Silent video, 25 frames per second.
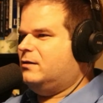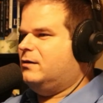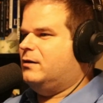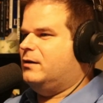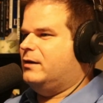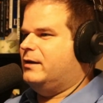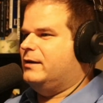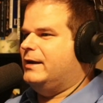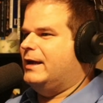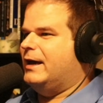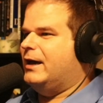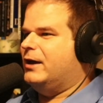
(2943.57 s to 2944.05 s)

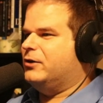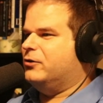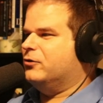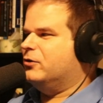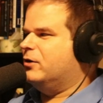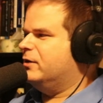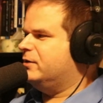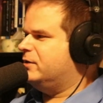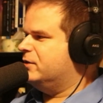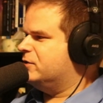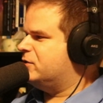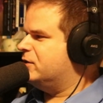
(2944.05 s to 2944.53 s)
now you're
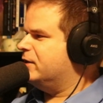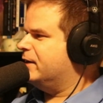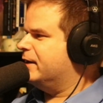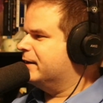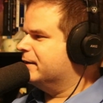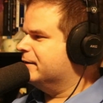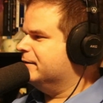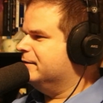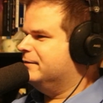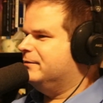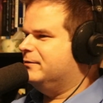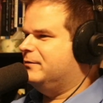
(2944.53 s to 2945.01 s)

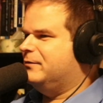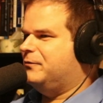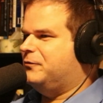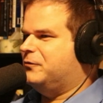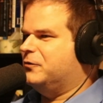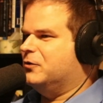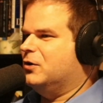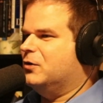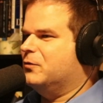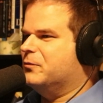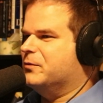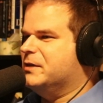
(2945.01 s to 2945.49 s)
auditioning
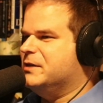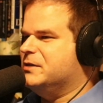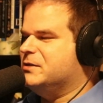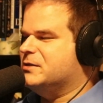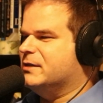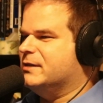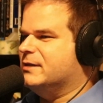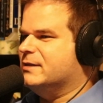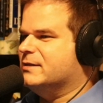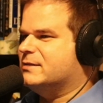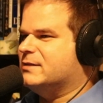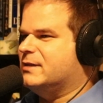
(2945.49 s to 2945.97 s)
for all
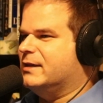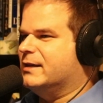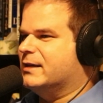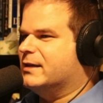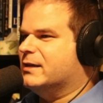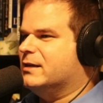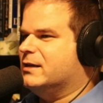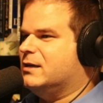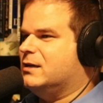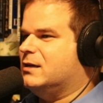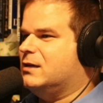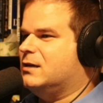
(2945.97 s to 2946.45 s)
region. It's
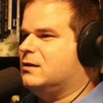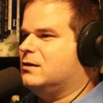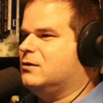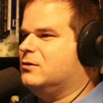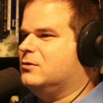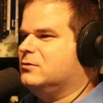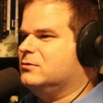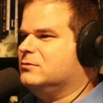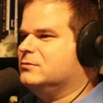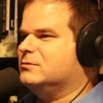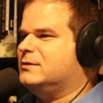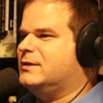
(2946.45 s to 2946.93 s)
like,
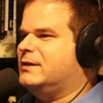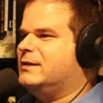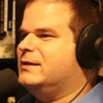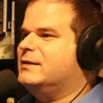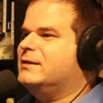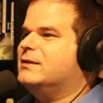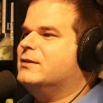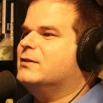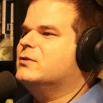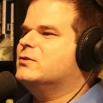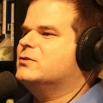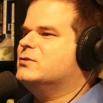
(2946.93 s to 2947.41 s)

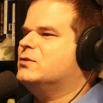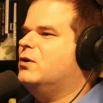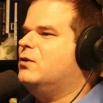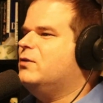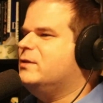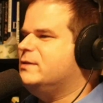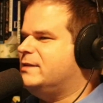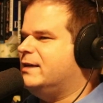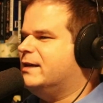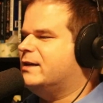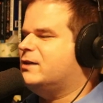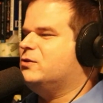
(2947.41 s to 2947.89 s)
and there's
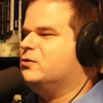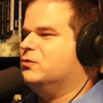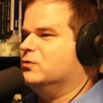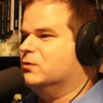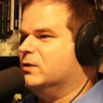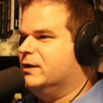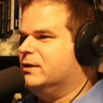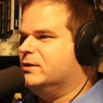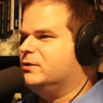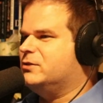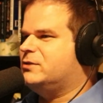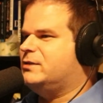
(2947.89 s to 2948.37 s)
always that
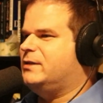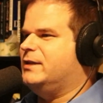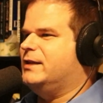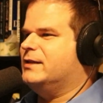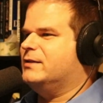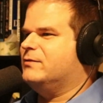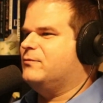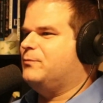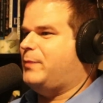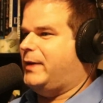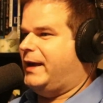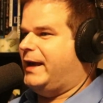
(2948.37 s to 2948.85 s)
crunch,
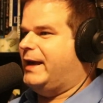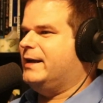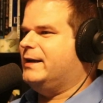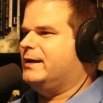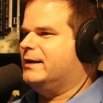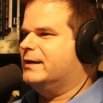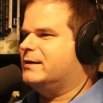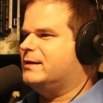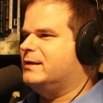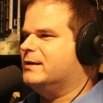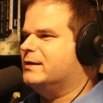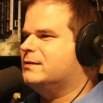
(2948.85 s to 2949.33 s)
that
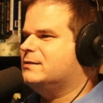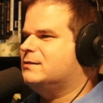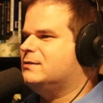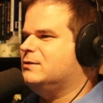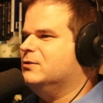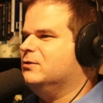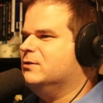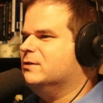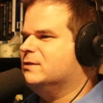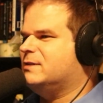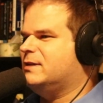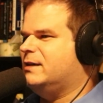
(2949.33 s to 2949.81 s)
panic that
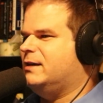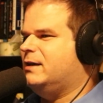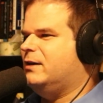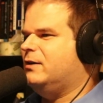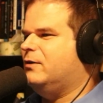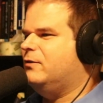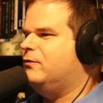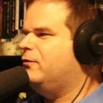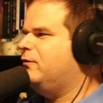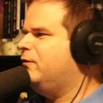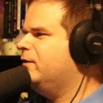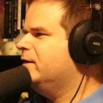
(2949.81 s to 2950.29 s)
students have.